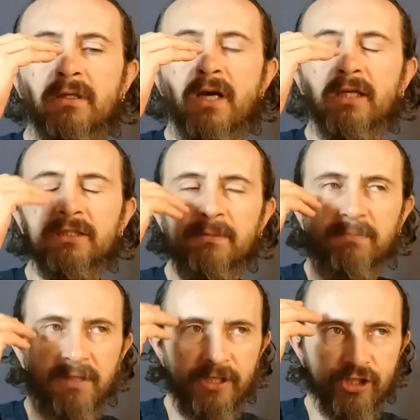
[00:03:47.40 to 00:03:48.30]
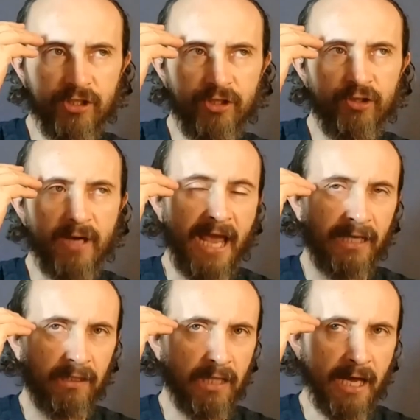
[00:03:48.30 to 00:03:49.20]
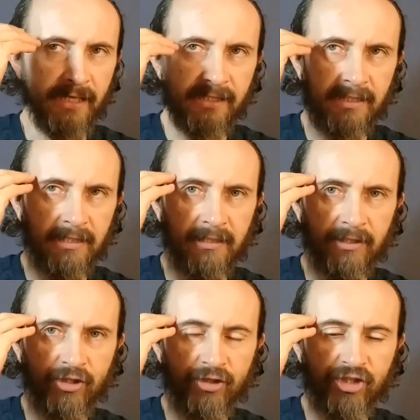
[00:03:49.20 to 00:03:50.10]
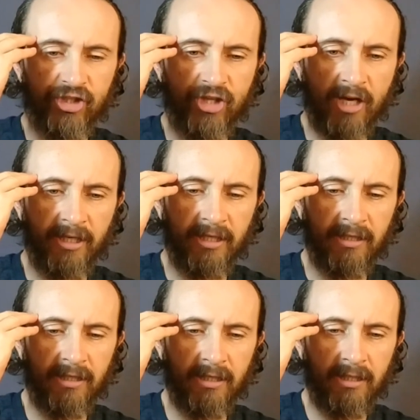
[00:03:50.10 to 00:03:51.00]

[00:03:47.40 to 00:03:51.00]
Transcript: contemplation. You're analyzing things, you're studying,